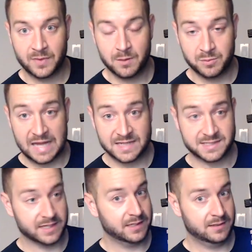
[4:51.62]

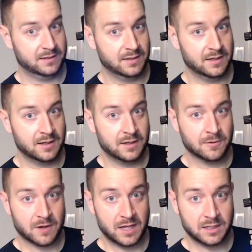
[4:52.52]
plastic,
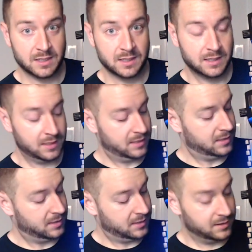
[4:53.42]
right? It
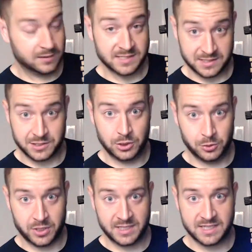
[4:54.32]
says to glue
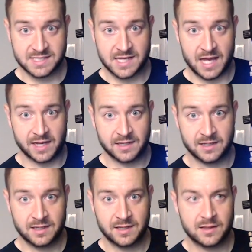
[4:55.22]
it on the inside.
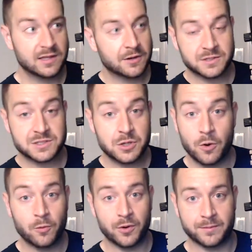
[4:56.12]
There is no
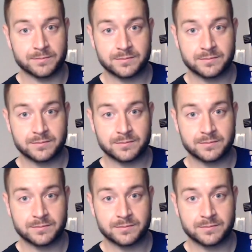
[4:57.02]
room.